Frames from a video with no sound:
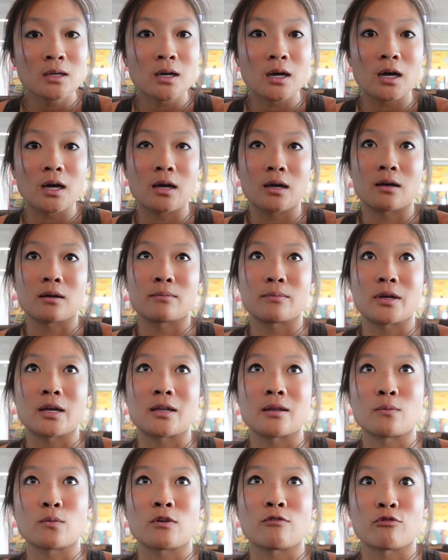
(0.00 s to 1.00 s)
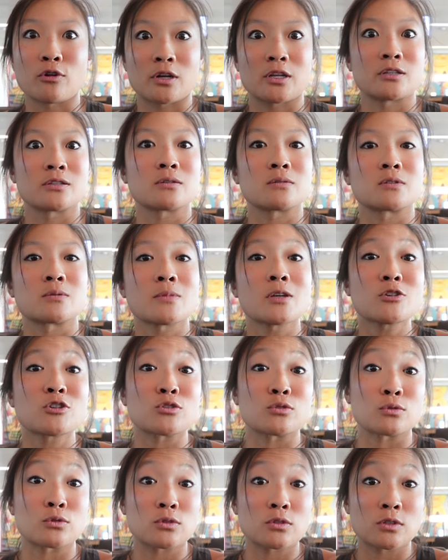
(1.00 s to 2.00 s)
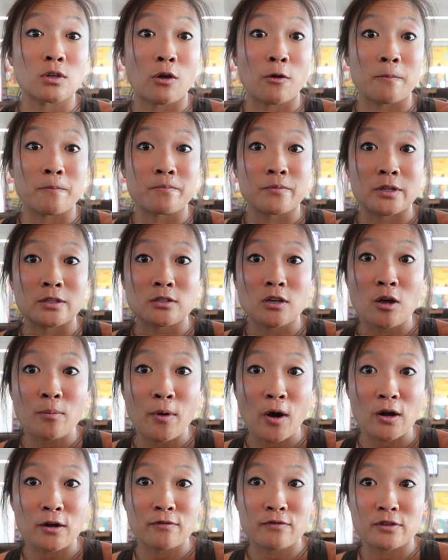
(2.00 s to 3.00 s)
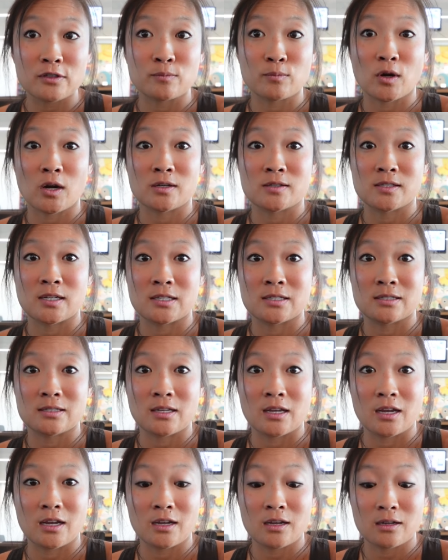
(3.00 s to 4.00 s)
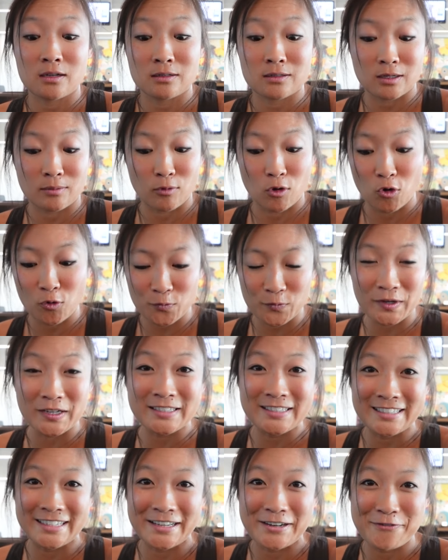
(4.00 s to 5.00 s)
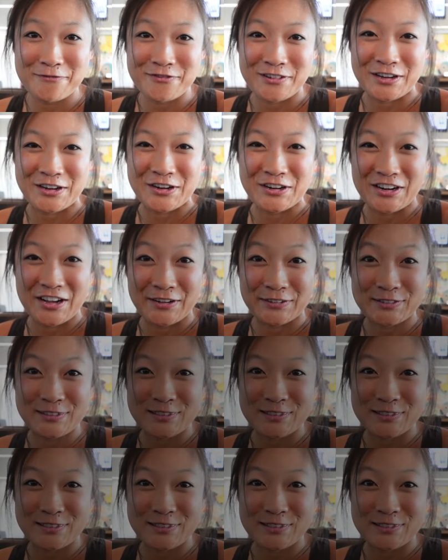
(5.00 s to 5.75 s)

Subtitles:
And we've run into some issues. So that's all part of this process, and I'm hoping to get it figured out